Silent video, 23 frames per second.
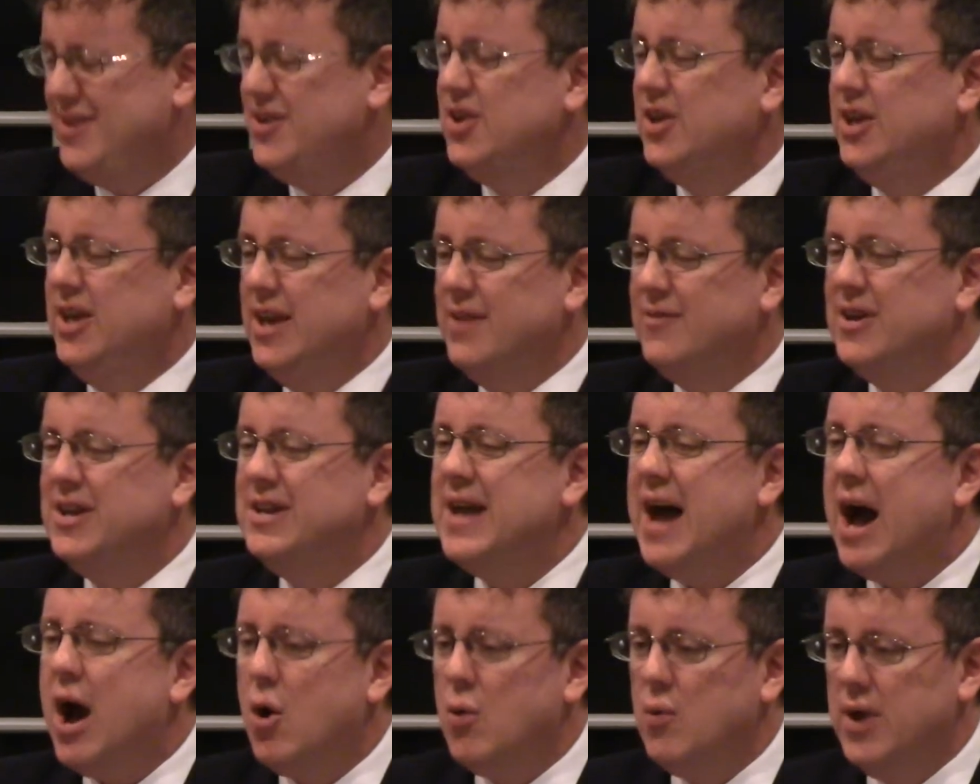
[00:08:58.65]
to give a
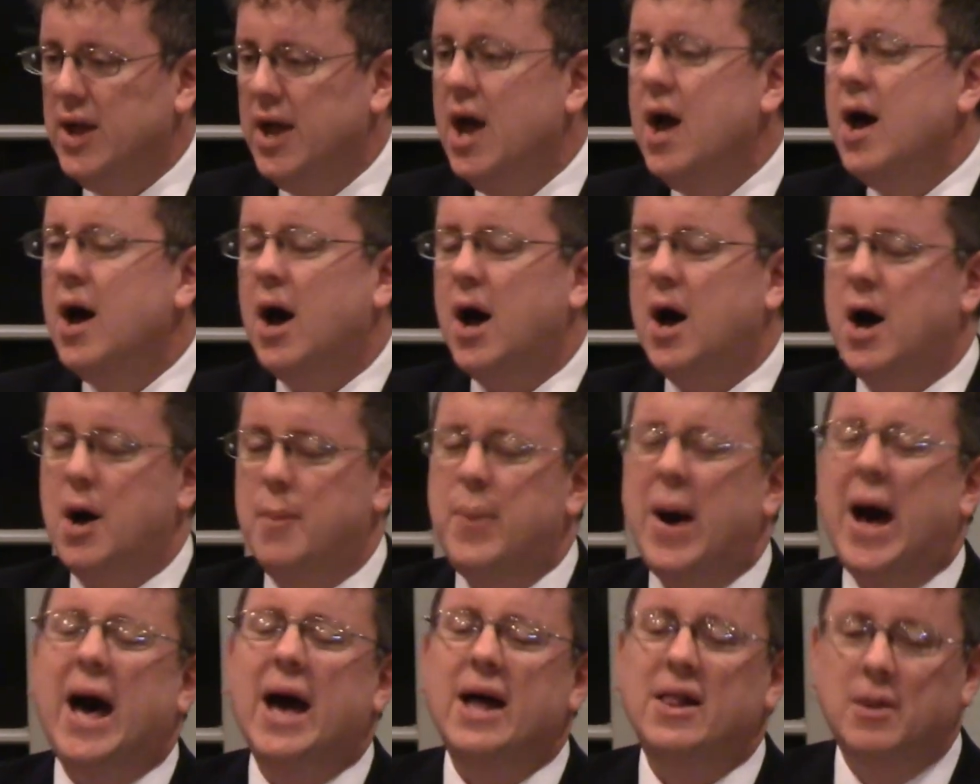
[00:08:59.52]
dowry, a
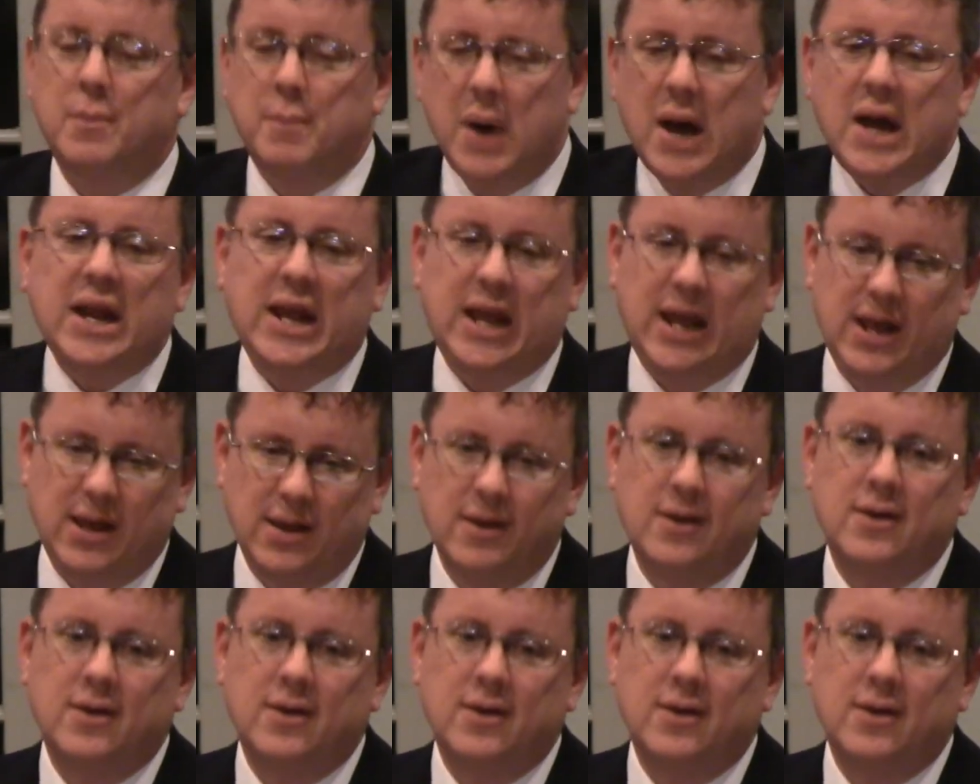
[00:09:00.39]
pile of money,